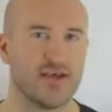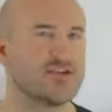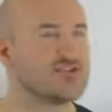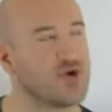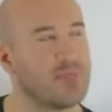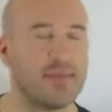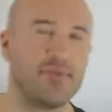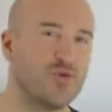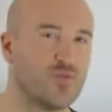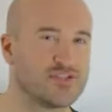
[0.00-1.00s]
So
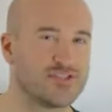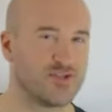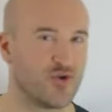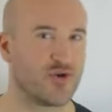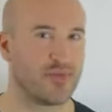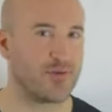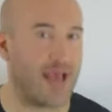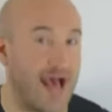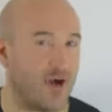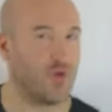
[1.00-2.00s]
maybe you want to talk about
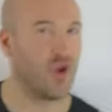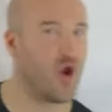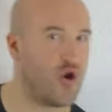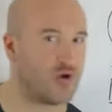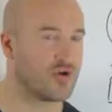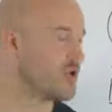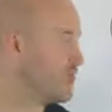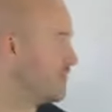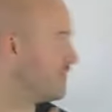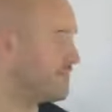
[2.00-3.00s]
how long
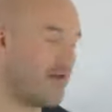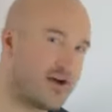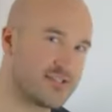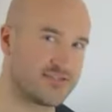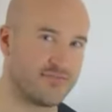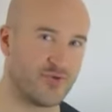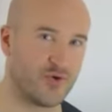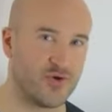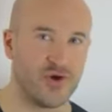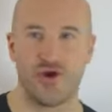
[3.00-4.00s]
you fast
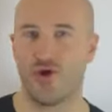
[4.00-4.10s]
for,